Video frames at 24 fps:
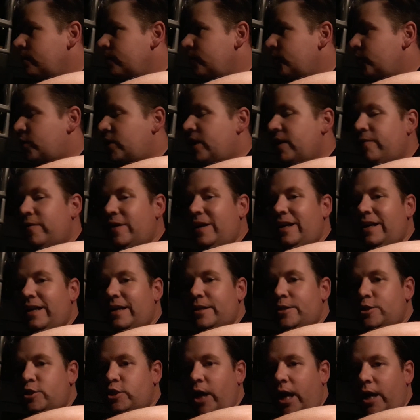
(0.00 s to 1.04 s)
You give it an
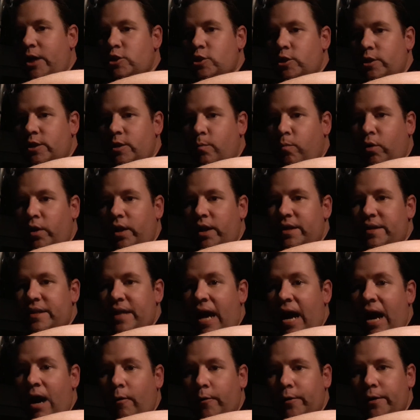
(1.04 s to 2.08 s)
injection. You put it
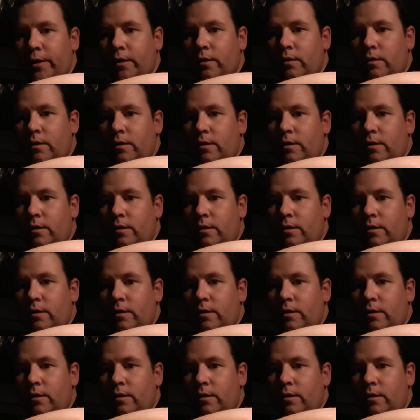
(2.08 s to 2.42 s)
down.